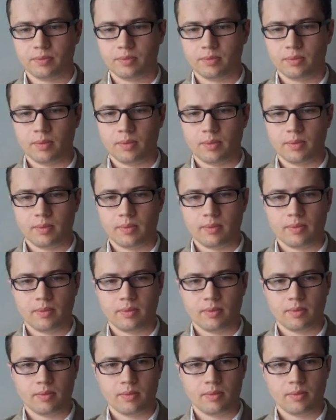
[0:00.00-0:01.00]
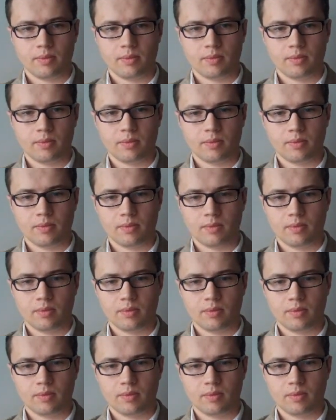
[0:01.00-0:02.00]

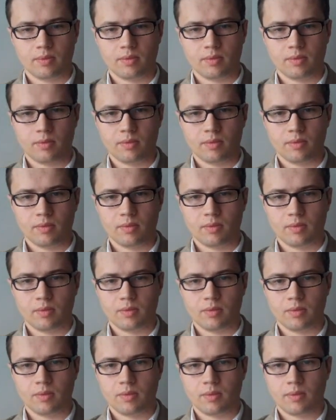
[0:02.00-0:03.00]
No one is speaking in this clip.